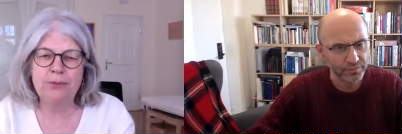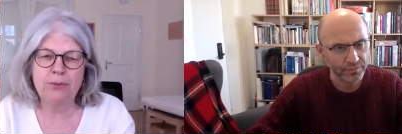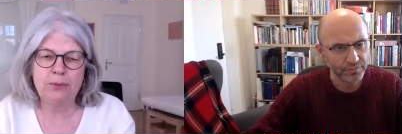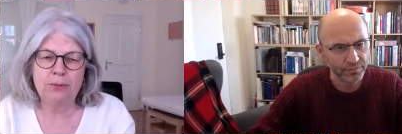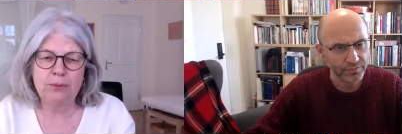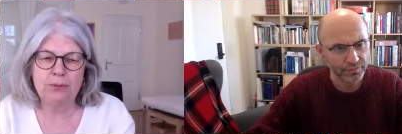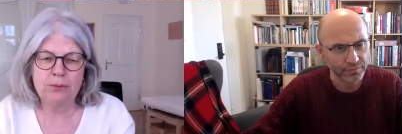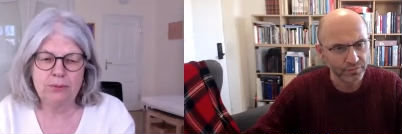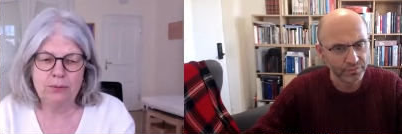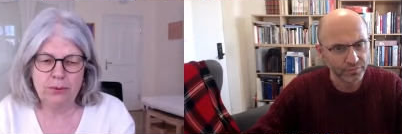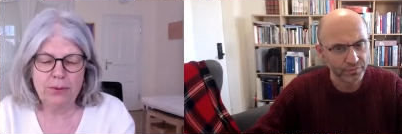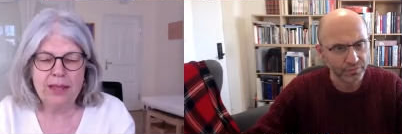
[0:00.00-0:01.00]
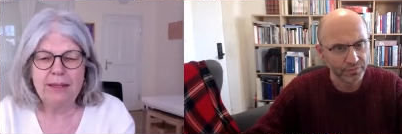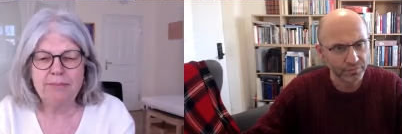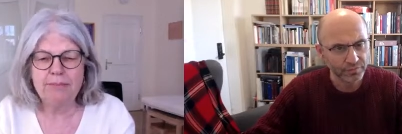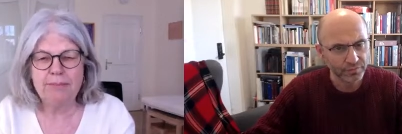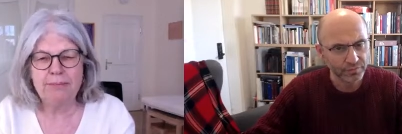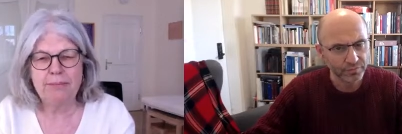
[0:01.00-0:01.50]
Speaker 1: to, to
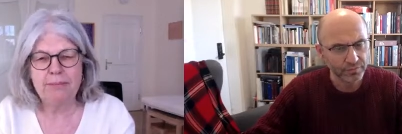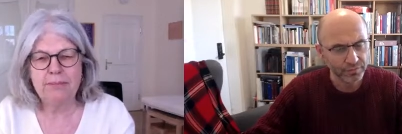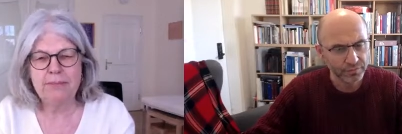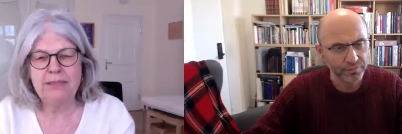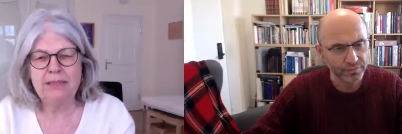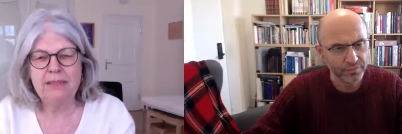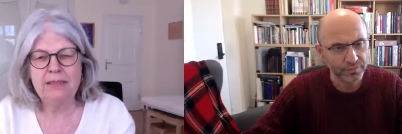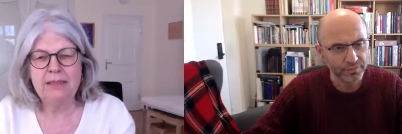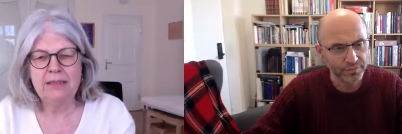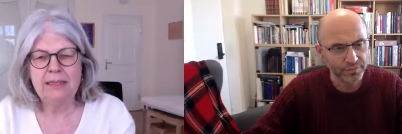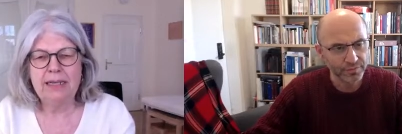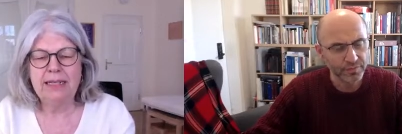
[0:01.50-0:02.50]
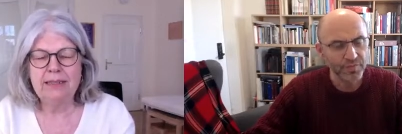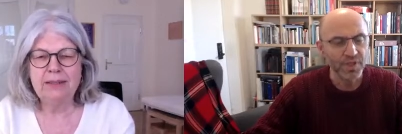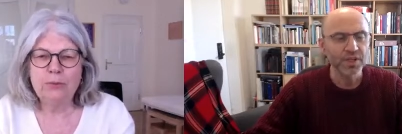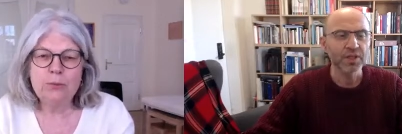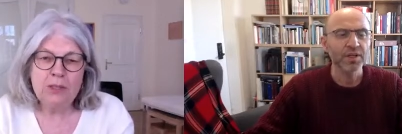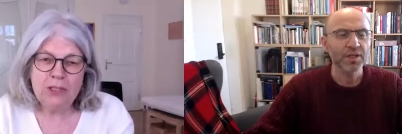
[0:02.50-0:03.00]
them. And
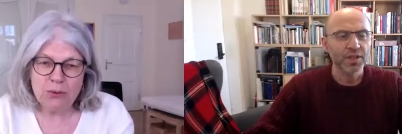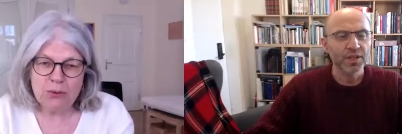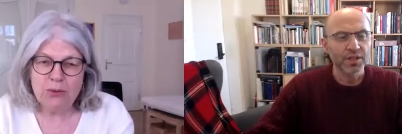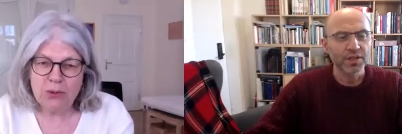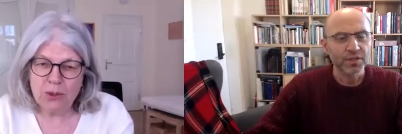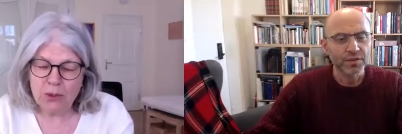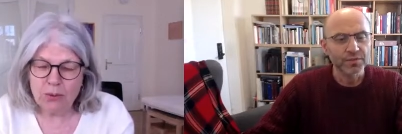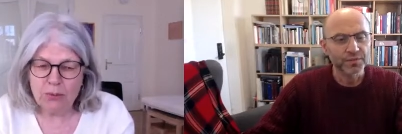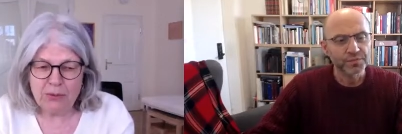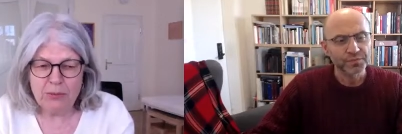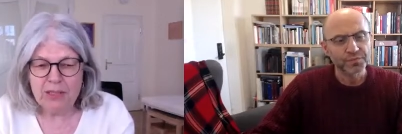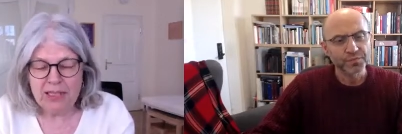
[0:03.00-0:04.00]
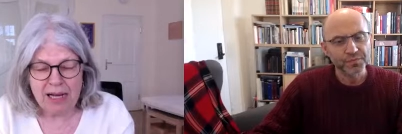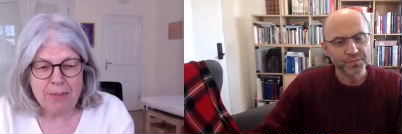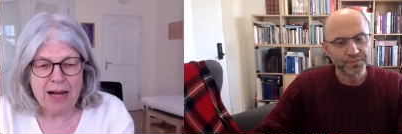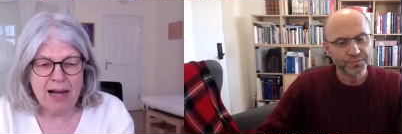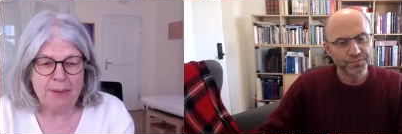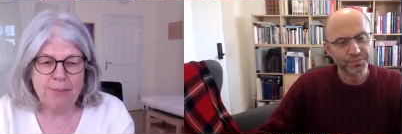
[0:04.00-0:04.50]
we don't know what will come
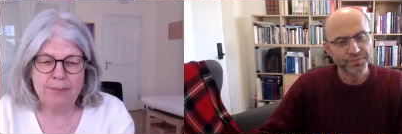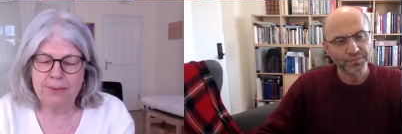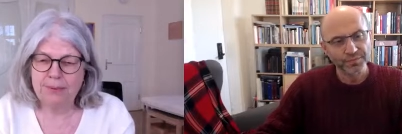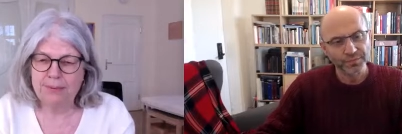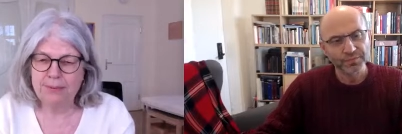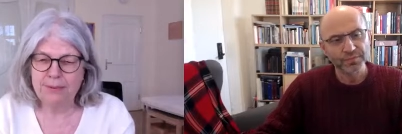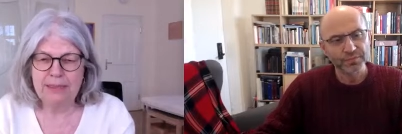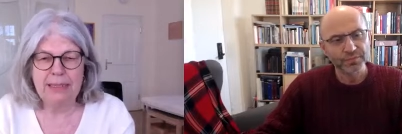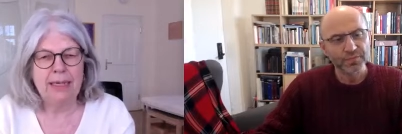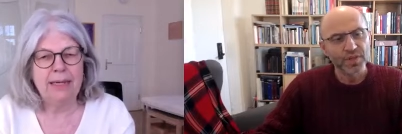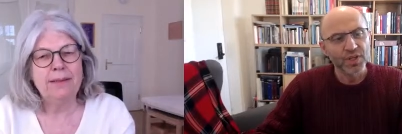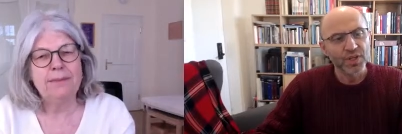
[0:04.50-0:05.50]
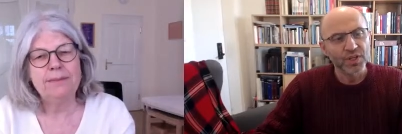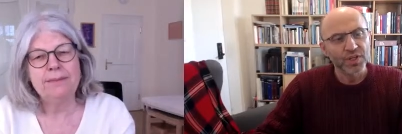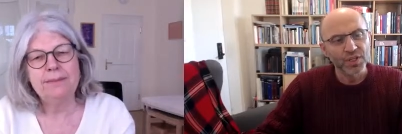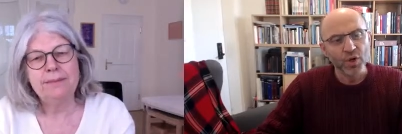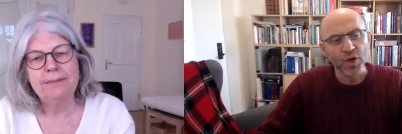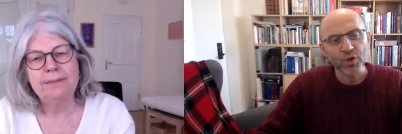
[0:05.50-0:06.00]
up. Yeah.
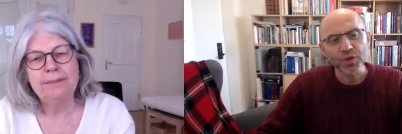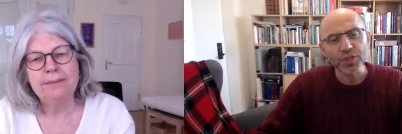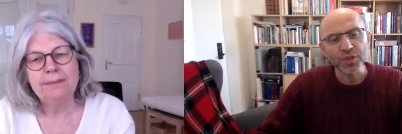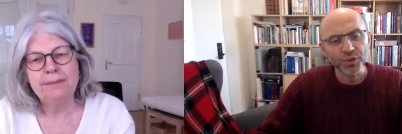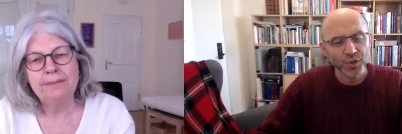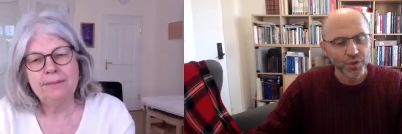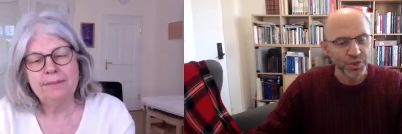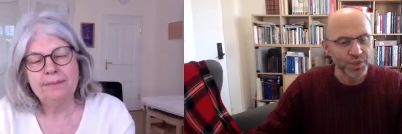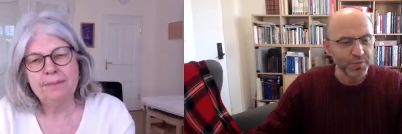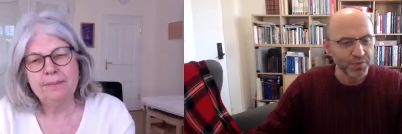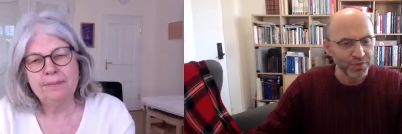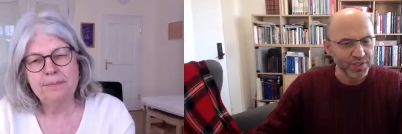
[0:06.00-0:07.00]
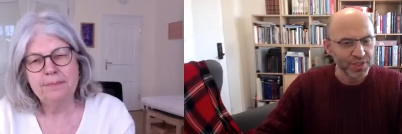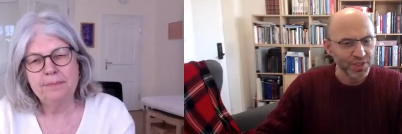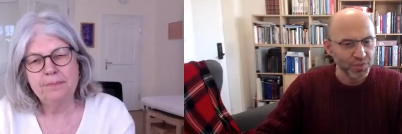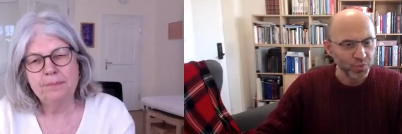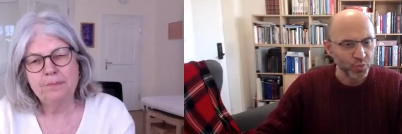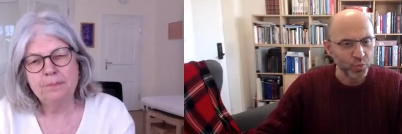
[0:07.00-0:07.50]
Speaker 2: So, according to your
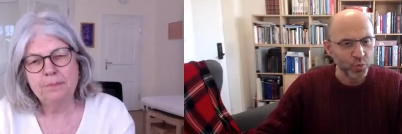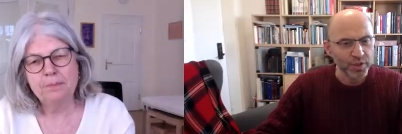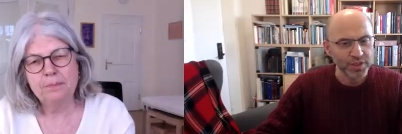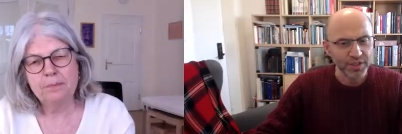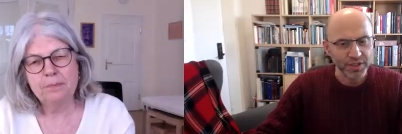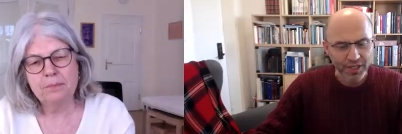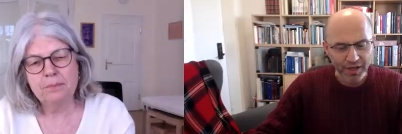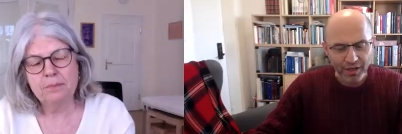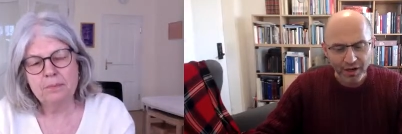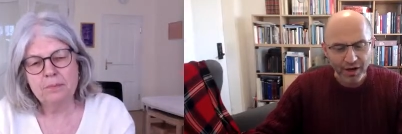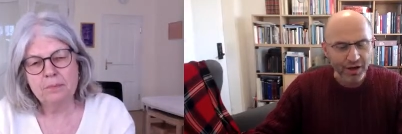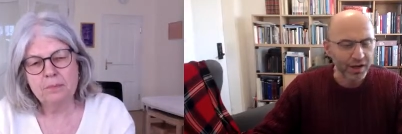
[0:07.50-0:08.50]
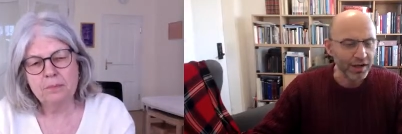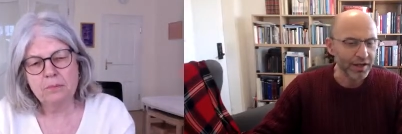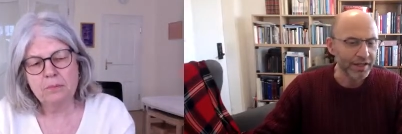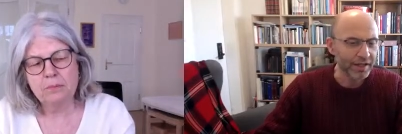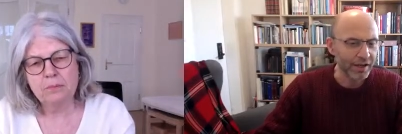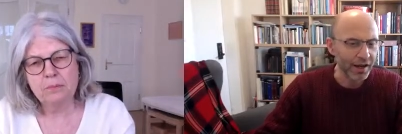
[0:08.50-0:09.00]
experience, what are
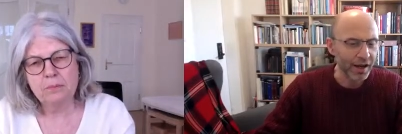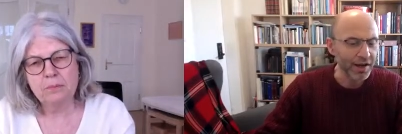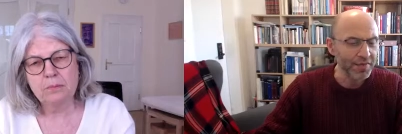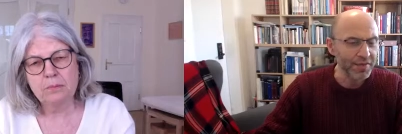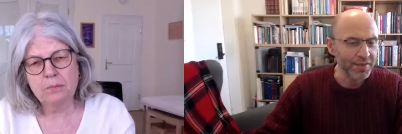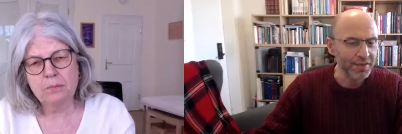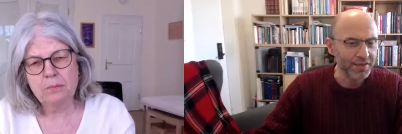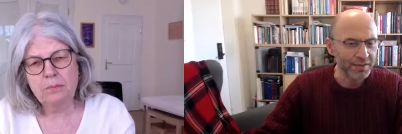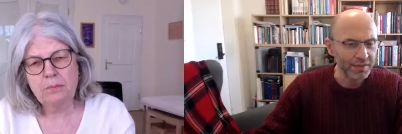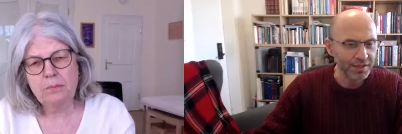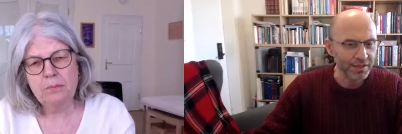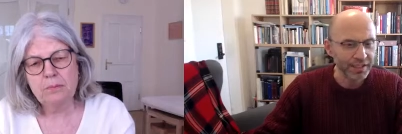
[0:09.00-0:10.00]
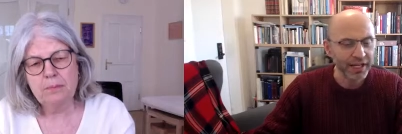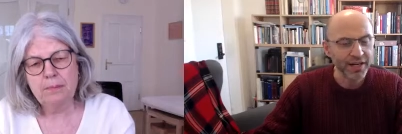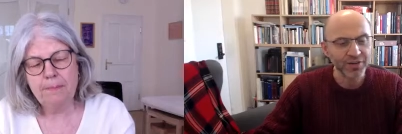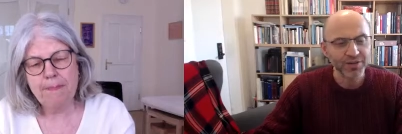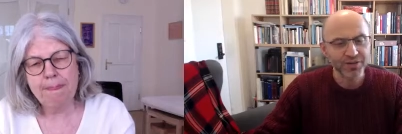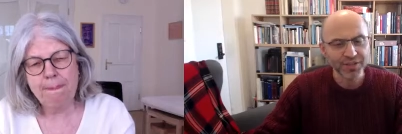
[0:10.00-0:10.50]
other
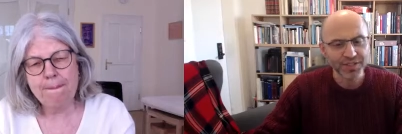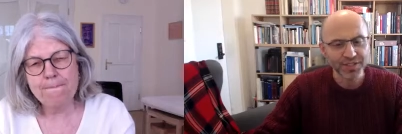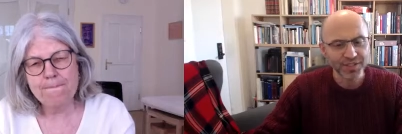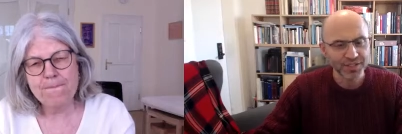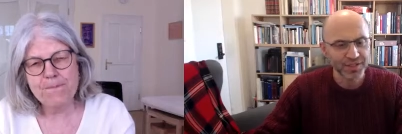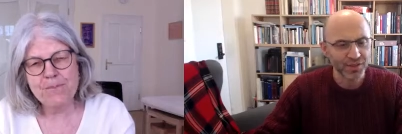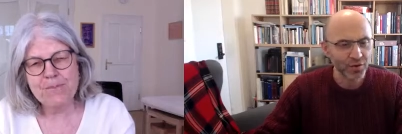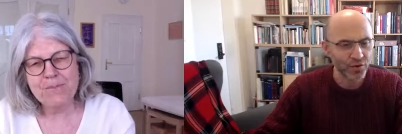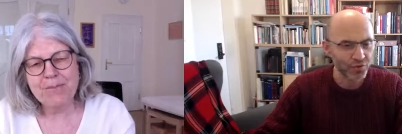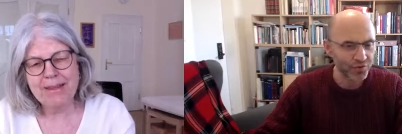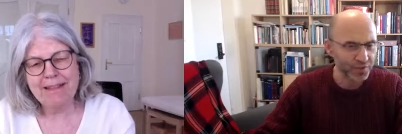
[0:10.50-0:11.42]
characteristics of